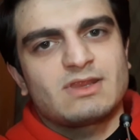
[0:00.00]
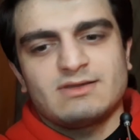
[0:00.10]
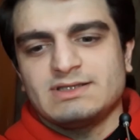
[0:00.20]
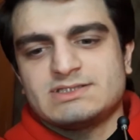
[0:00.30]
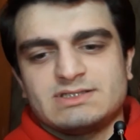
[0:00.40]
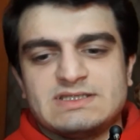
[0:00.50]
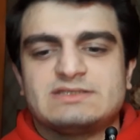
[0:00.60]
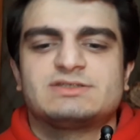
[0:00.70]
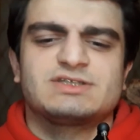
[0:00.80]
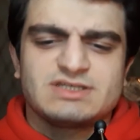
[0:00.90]
it's
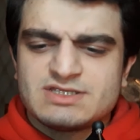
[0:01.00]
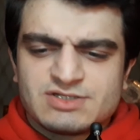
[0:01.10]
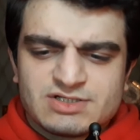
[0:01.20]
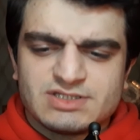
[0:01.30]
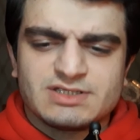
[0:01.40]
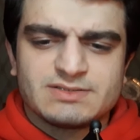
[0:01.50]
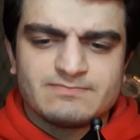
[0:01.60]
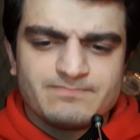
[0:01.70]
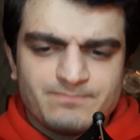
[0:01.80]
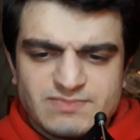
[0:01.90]
just
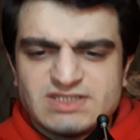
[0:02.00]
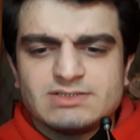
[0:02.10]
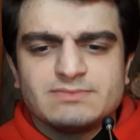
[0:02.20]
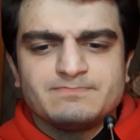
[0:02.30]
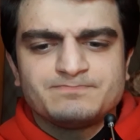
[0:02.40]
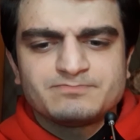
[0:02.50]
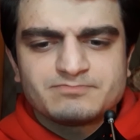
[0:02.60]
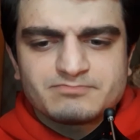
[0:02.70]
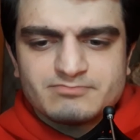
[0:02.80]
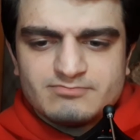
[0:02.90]
interesting to
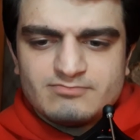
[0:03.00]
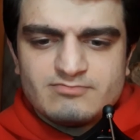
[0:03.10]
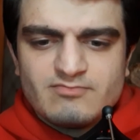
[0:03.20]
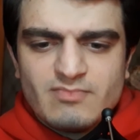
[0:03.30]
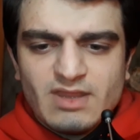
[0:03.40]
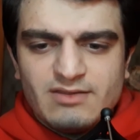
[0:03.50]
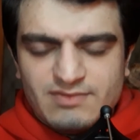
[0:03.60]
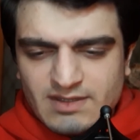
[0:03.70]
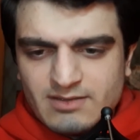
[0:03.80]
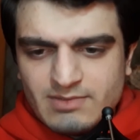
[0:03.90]

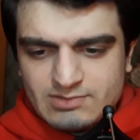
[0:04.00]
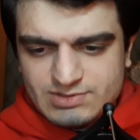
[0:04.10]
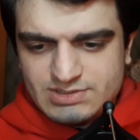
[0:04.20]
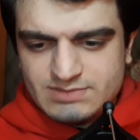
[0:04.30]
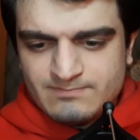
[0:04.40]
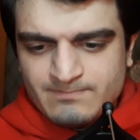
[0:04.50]
think about it.